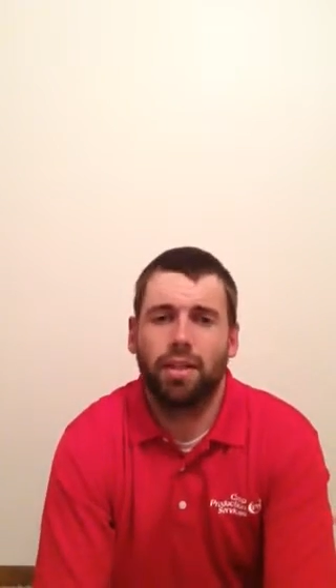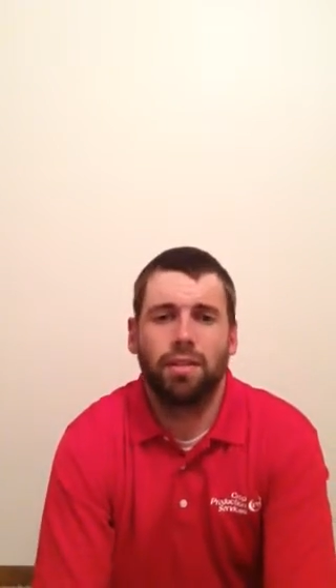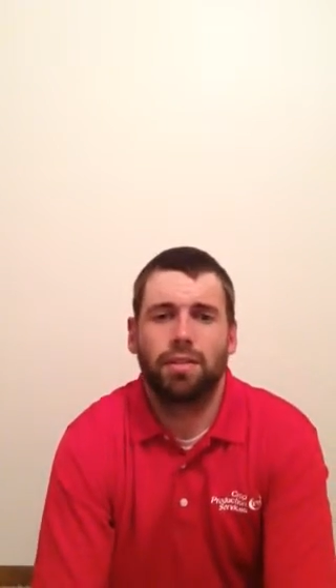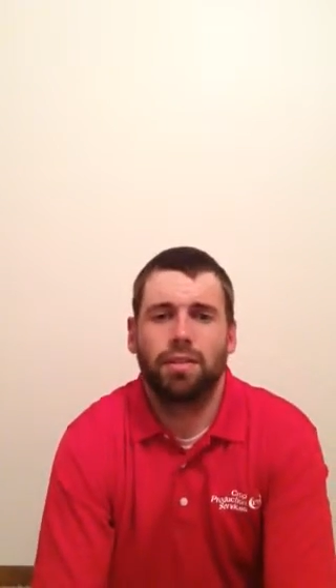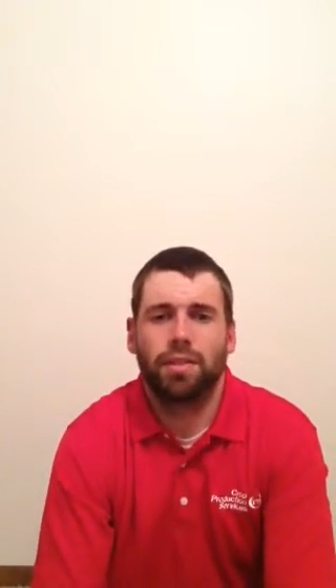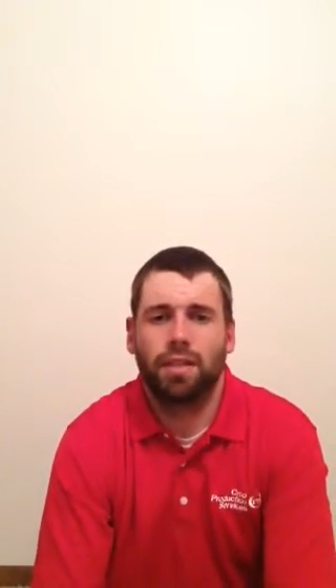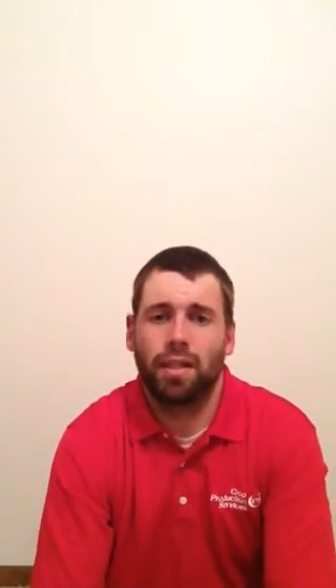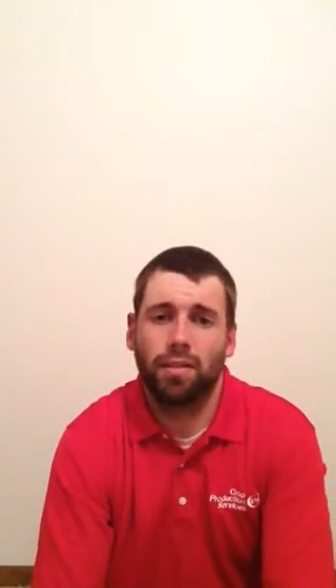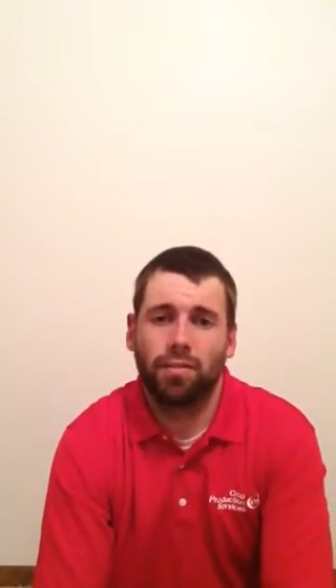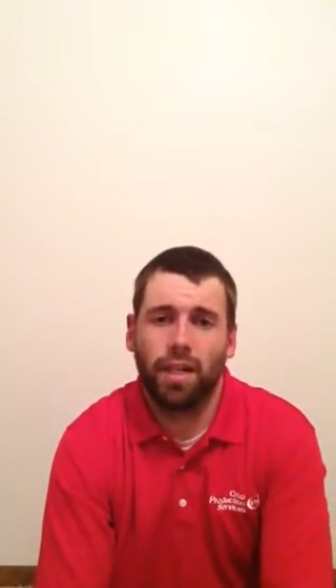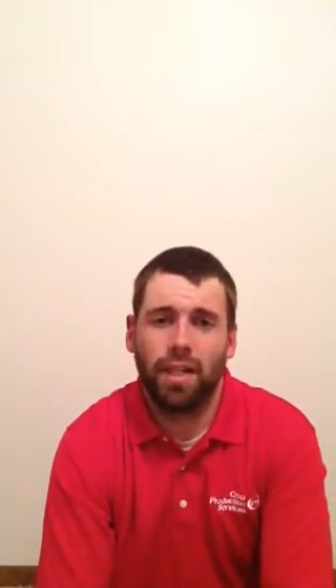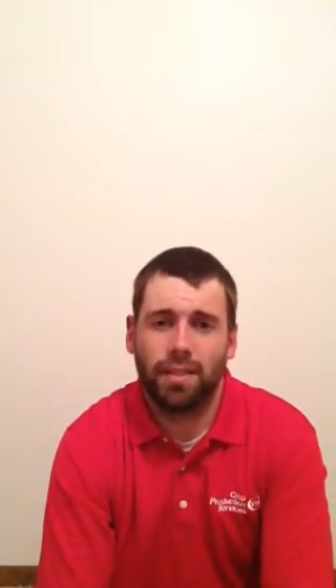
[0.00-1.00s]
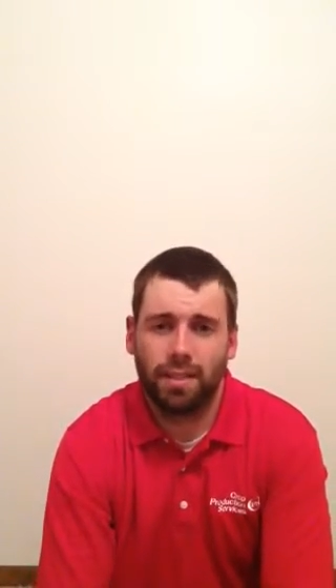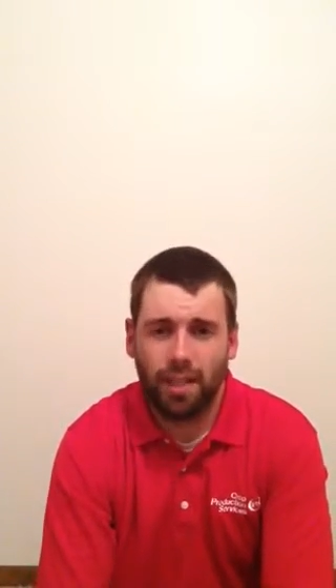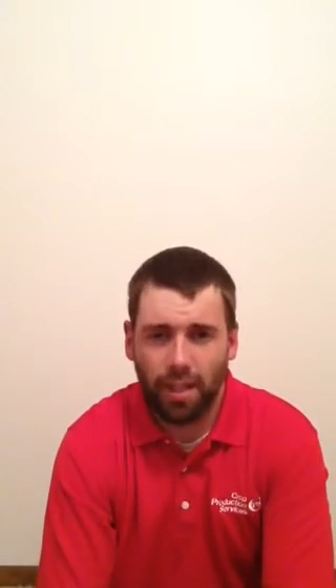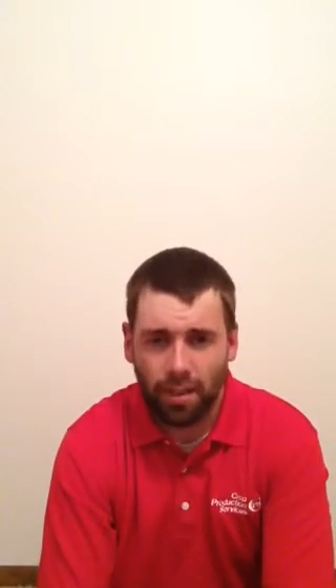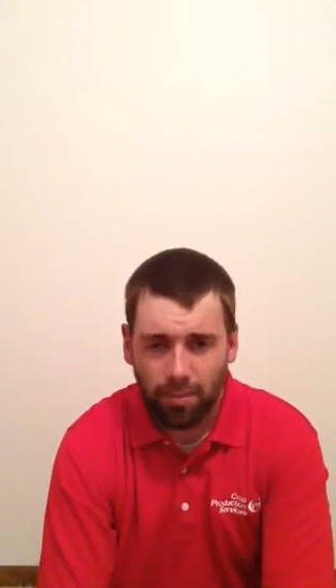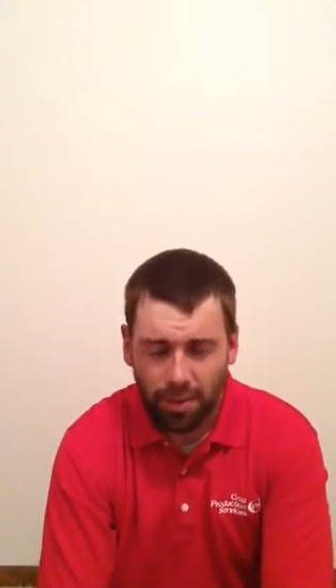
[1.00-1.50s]
and they're just kind of
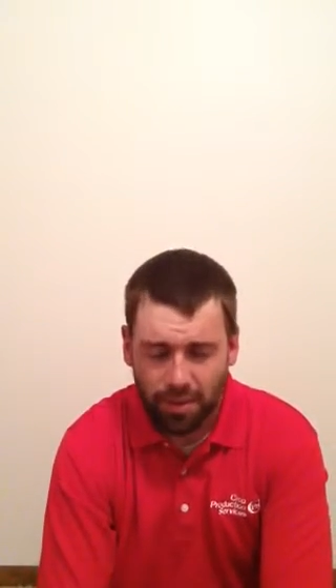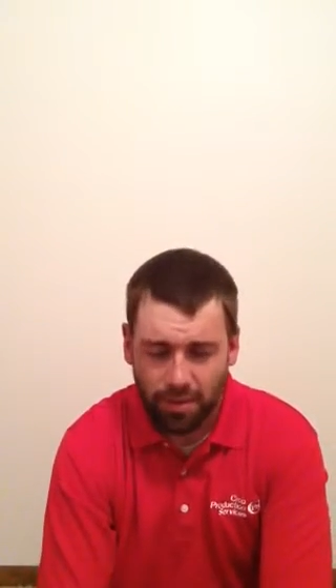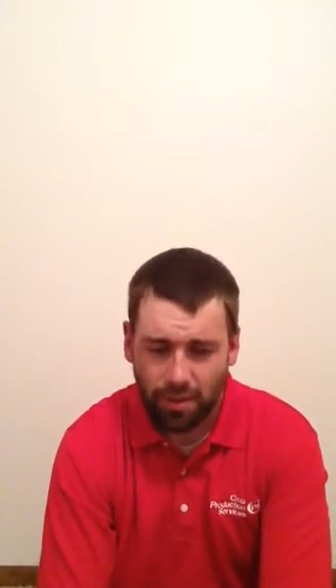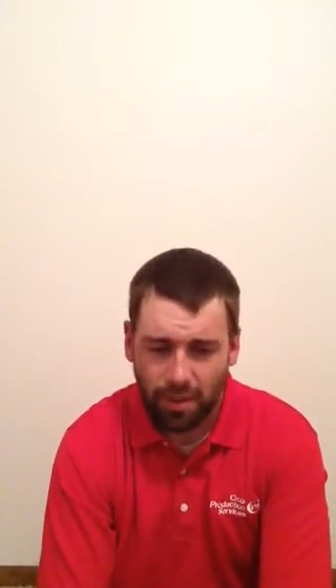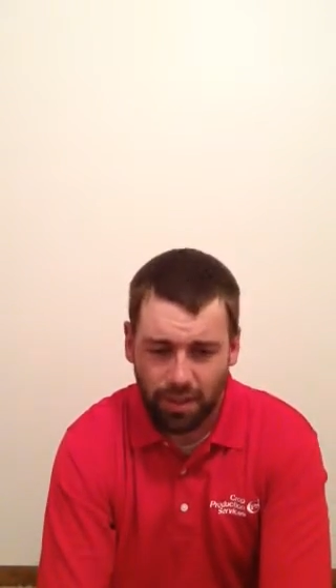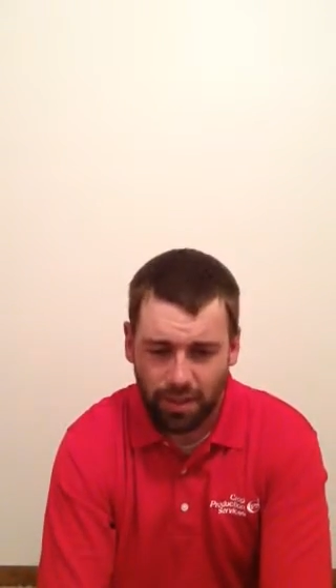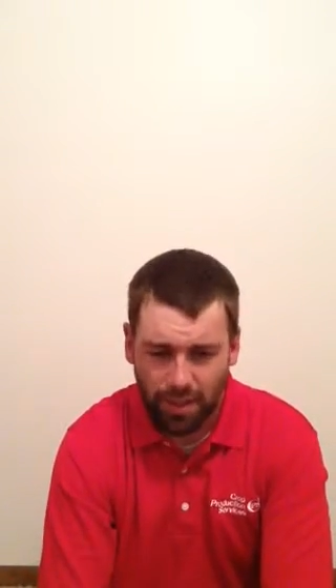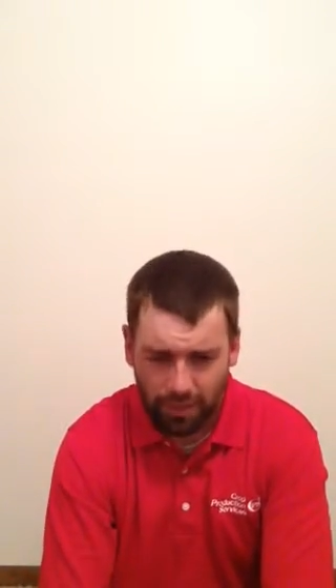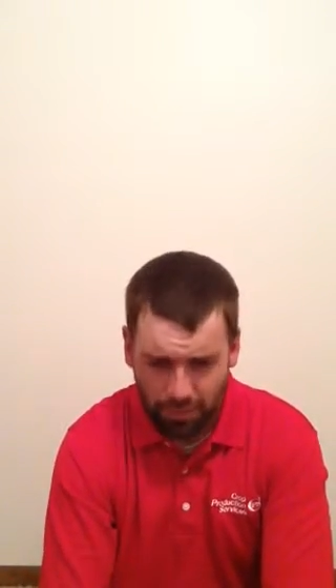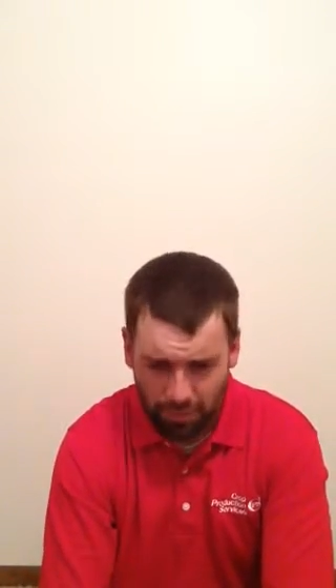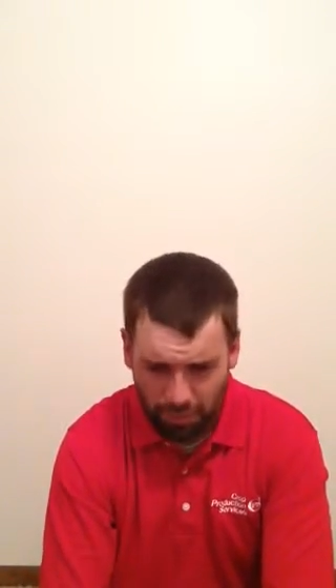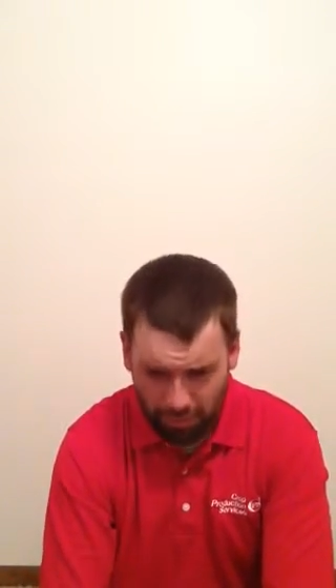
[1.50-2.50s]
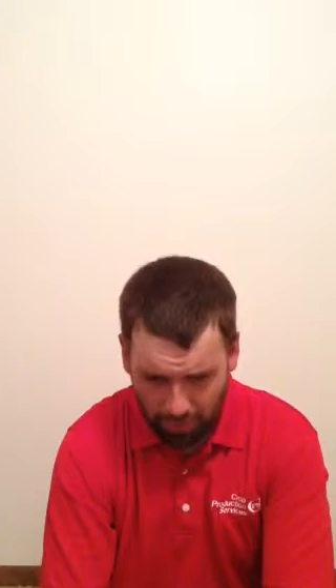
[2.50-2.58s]
fascinated me. So I thought that was really